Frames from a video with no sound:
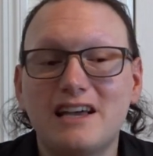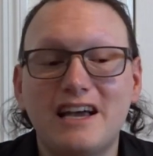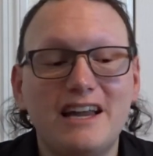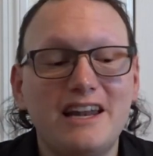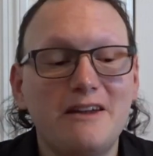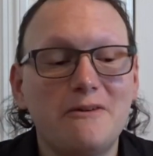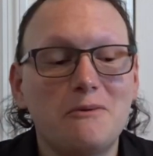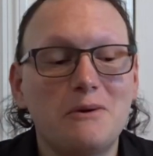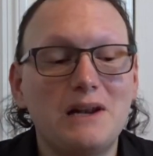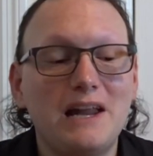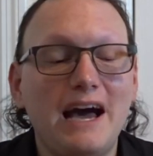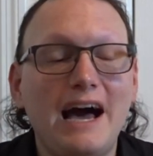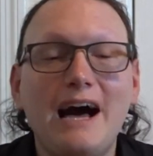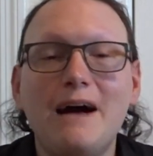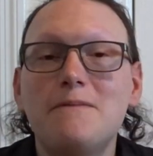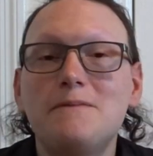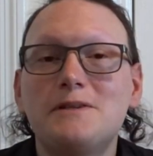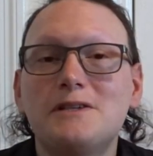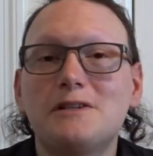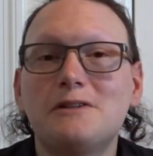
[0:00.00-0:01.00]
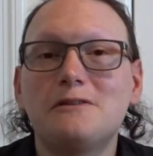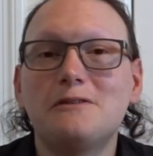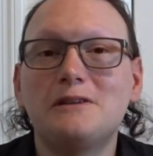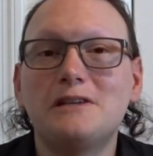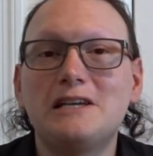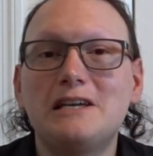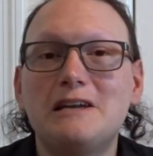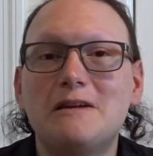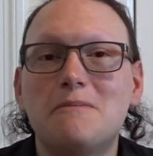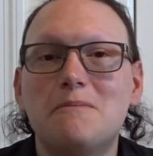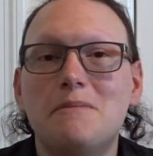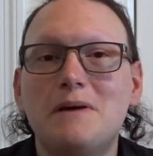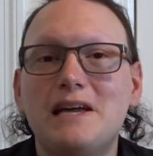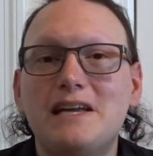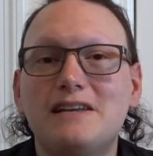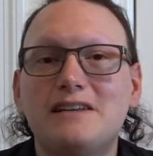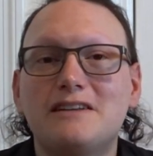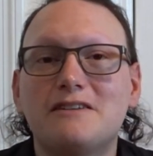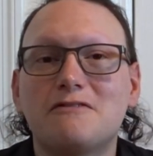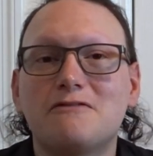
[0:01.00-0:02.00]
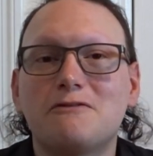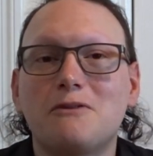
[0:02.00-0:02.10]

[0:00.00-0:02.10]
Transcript: and it would absolutely make